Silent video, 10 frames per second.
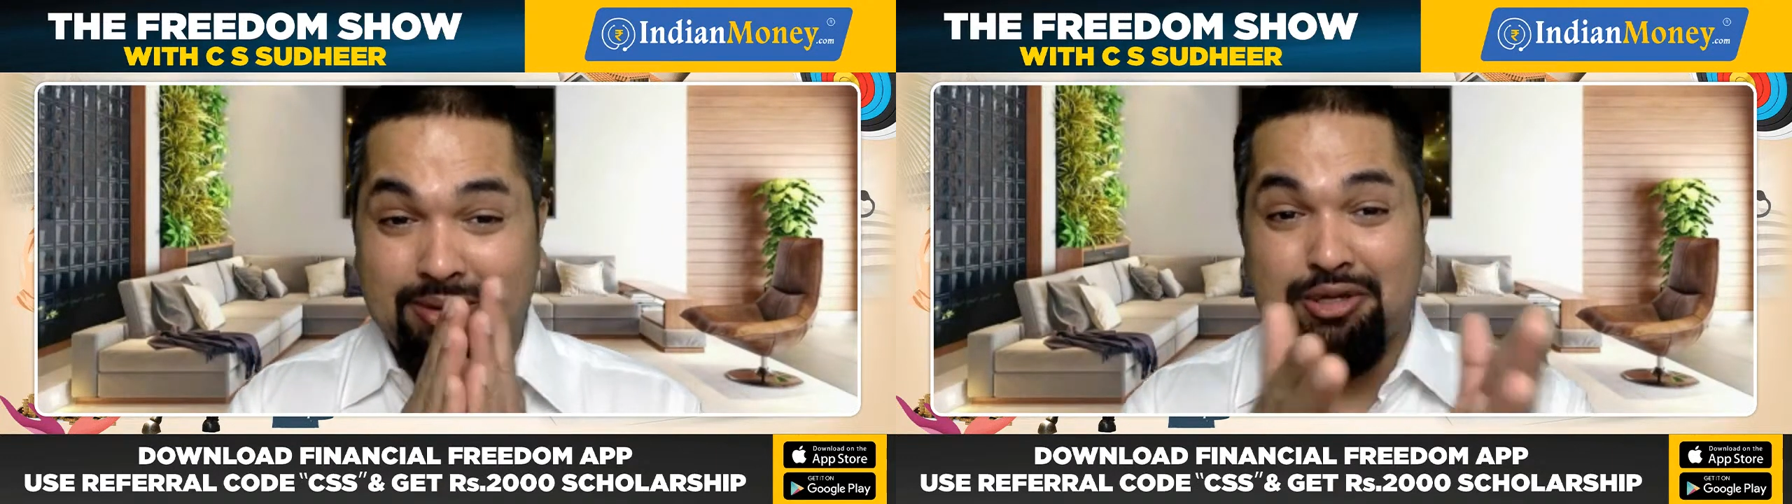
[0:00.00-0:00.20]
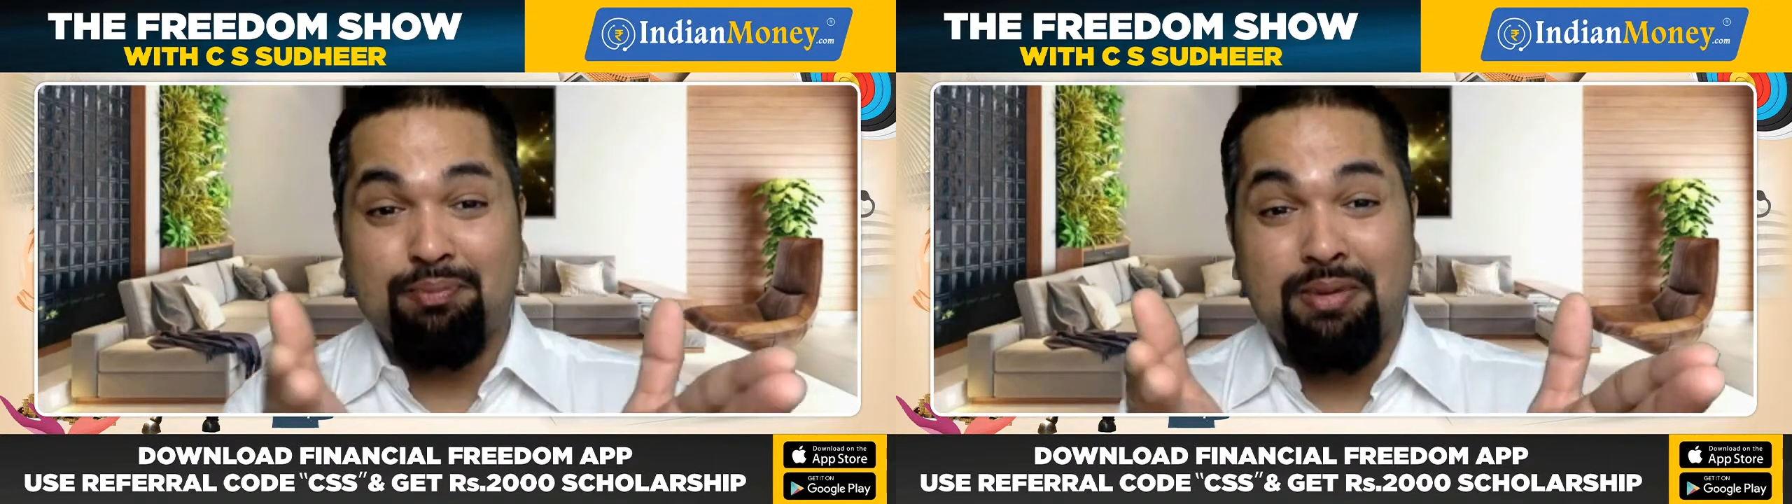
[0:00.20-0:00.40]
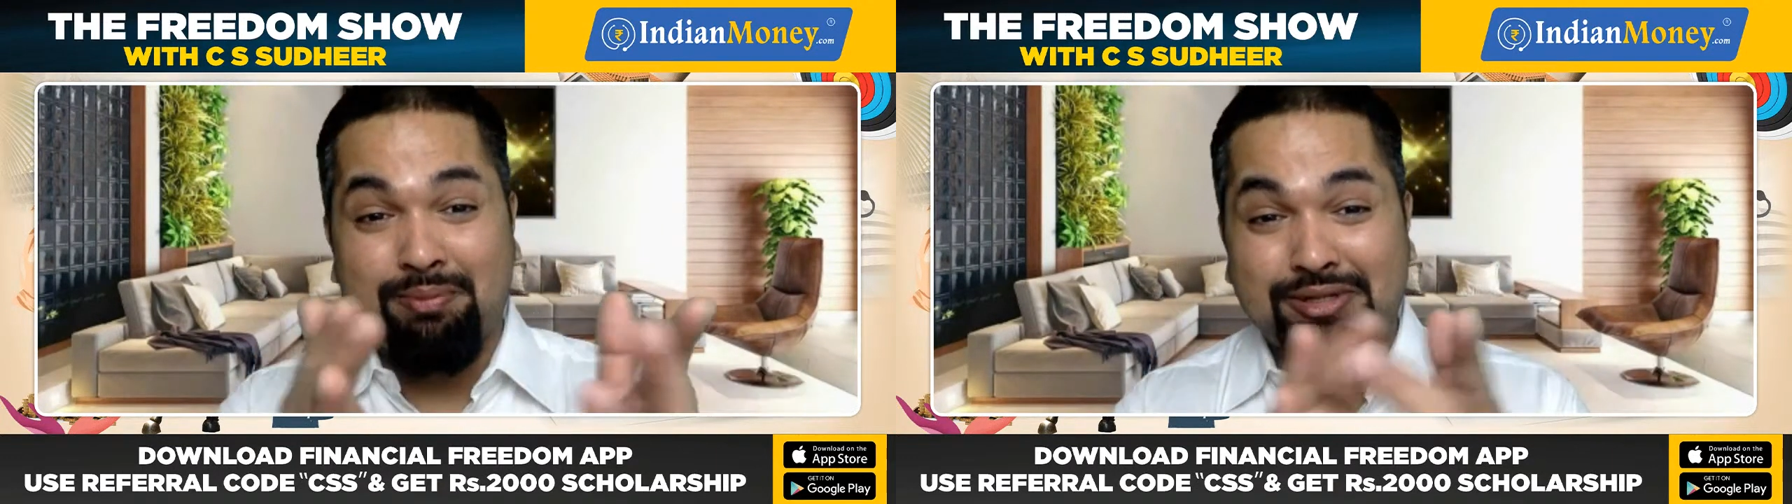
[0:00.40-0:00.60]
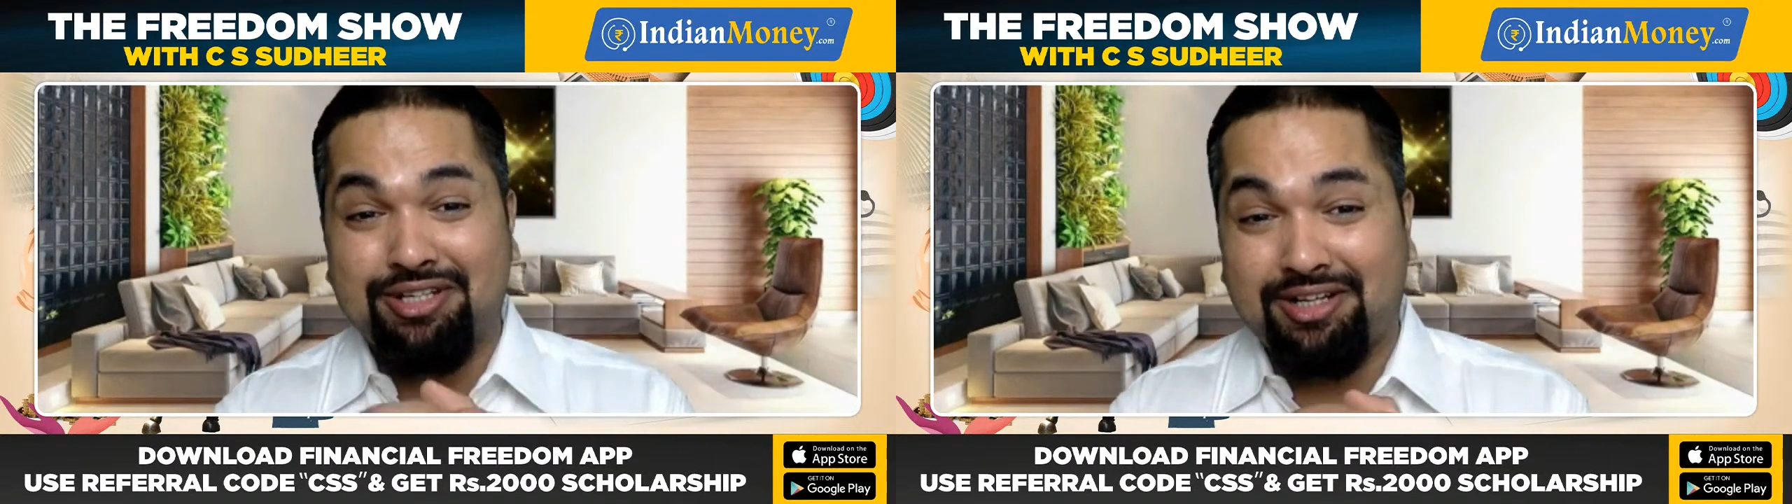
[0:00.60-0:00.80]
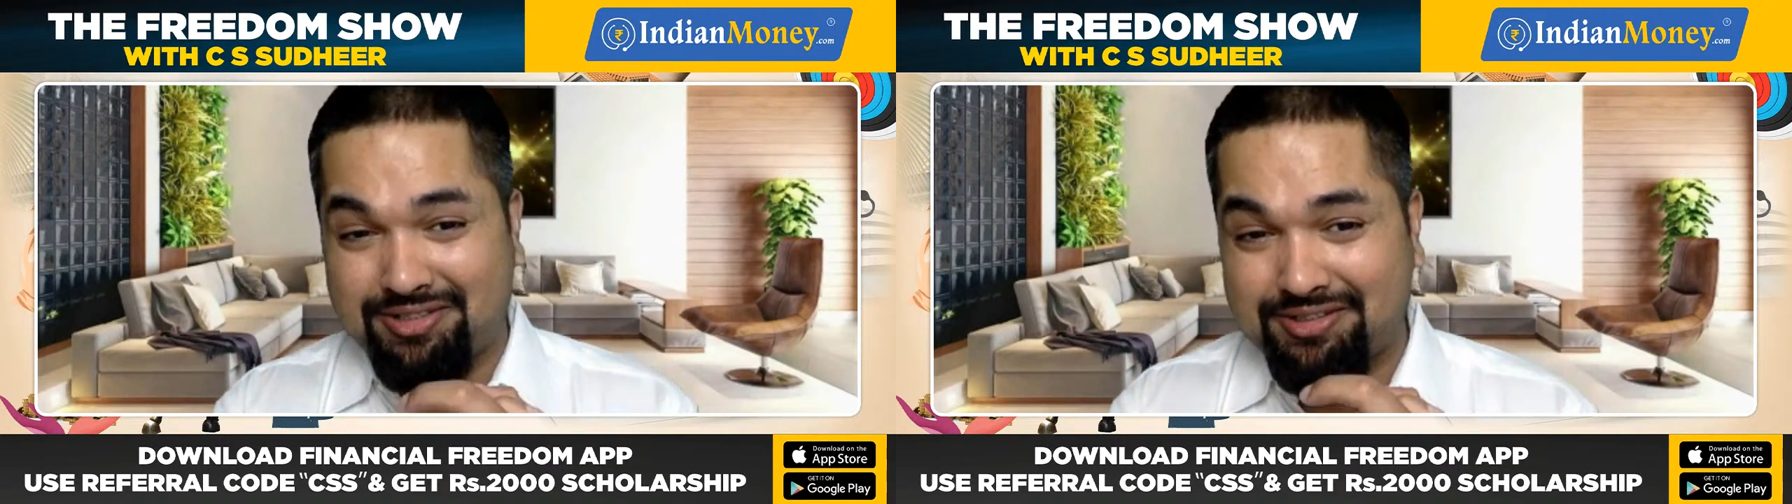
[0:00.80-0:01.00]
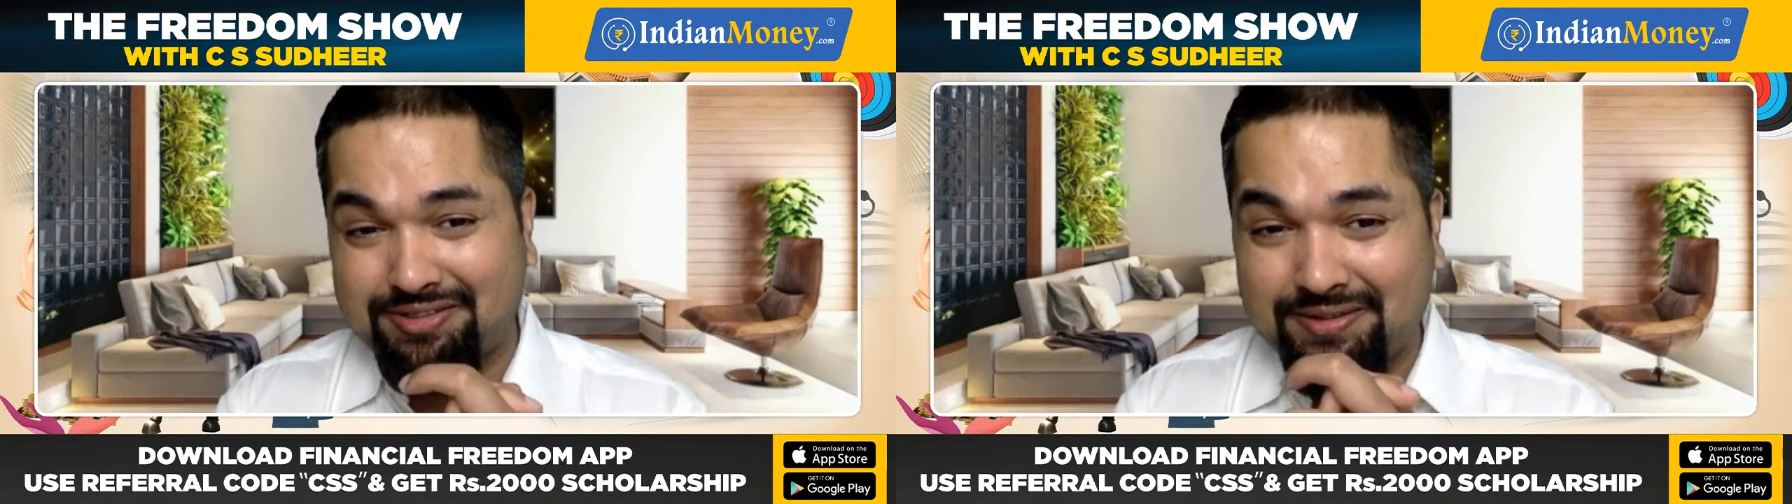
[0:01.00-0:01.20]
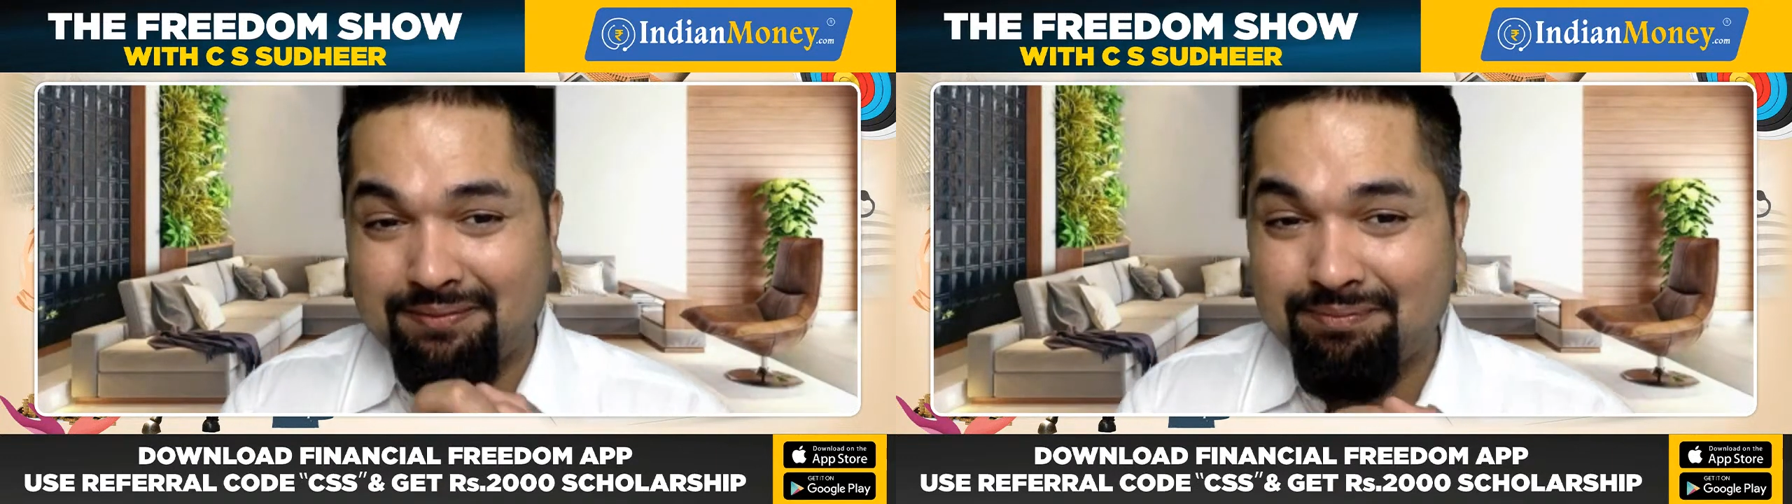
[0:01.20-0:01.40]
but your people's success.